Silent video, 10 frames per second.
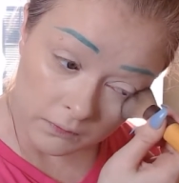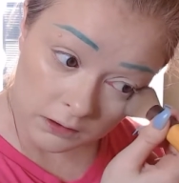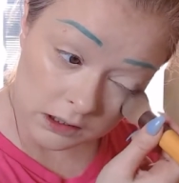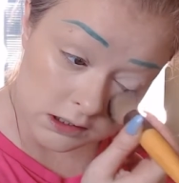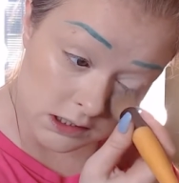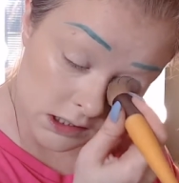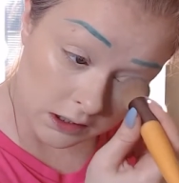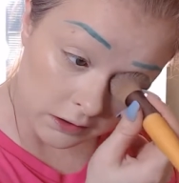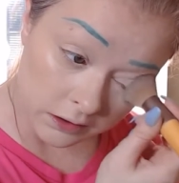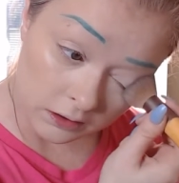
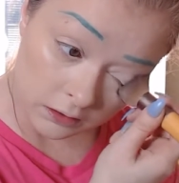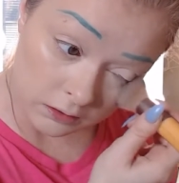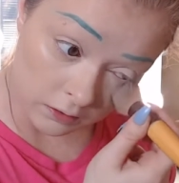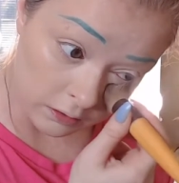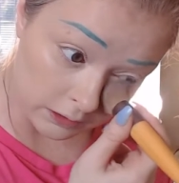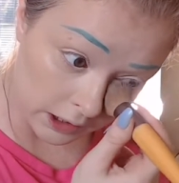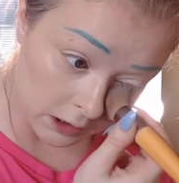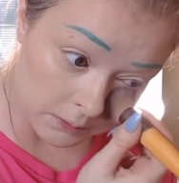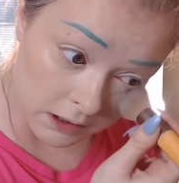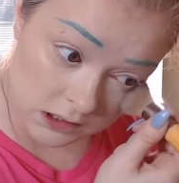concealer or the
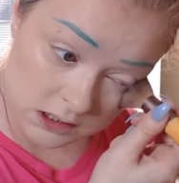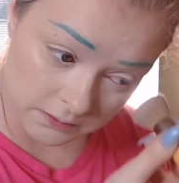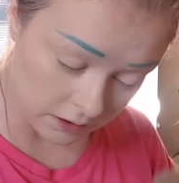lighter parts of my